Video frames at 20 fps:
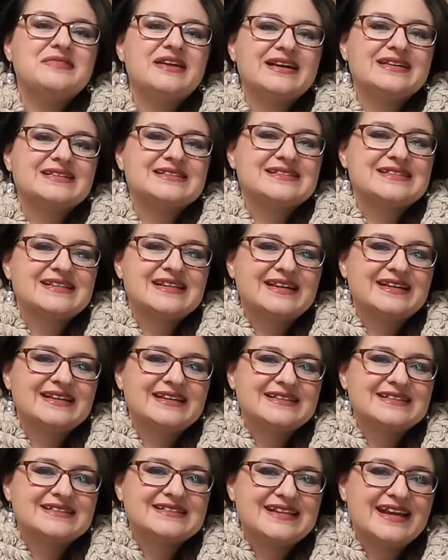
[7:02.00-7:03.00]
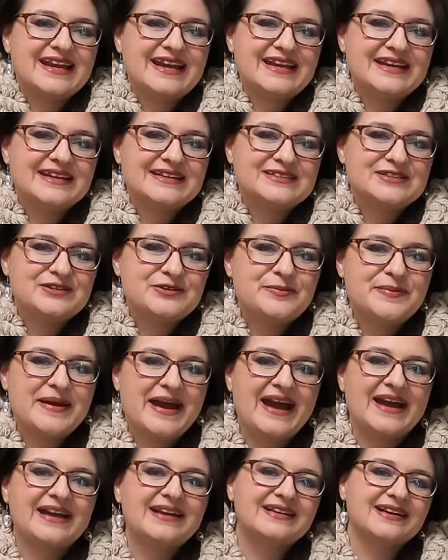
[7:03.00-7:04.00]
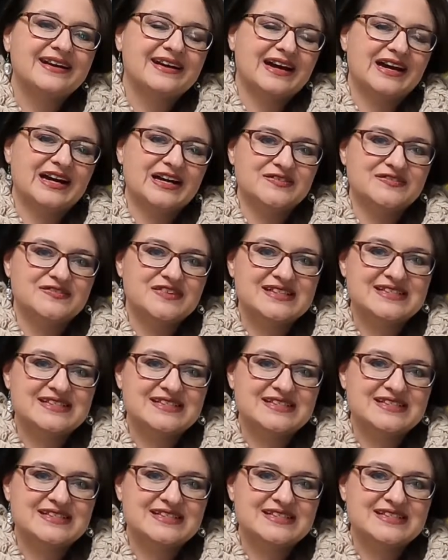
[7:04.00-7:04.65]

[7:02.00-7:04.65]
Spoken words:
next is a 2-pack of